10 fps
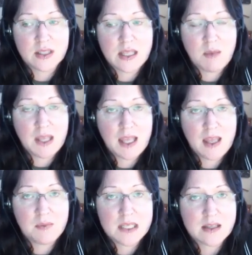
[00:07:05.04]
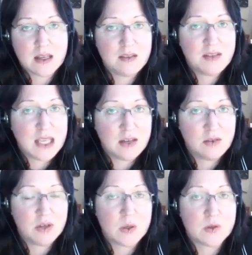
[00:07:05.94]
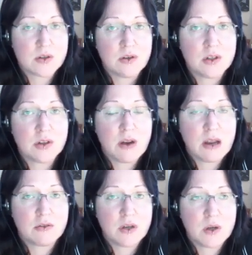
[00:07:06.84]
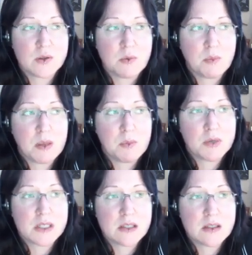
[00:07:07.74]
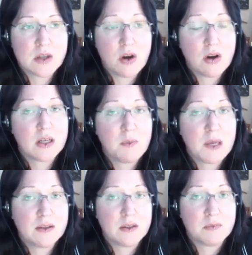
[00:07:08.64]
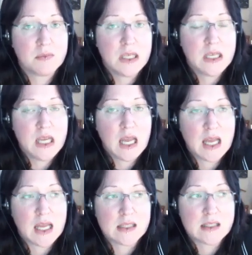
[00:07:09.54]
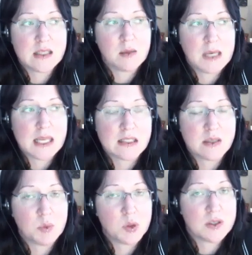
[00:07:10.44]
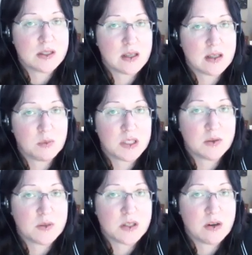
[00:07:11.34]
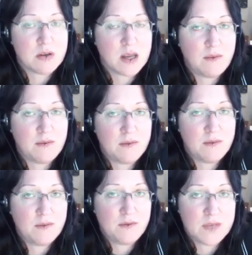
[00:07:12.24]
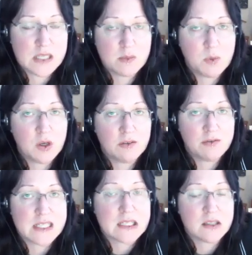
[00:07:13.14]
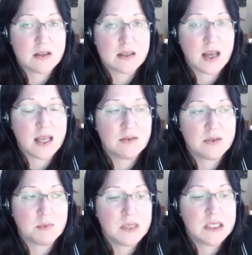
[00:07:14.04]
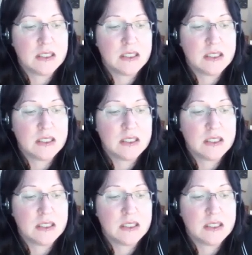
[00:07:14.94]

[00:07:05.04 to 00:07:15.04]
that they became these kind of hidden roads or underground roads when people were talking about them and still placed importance on them, but there was no kind of visible or physical sign of them.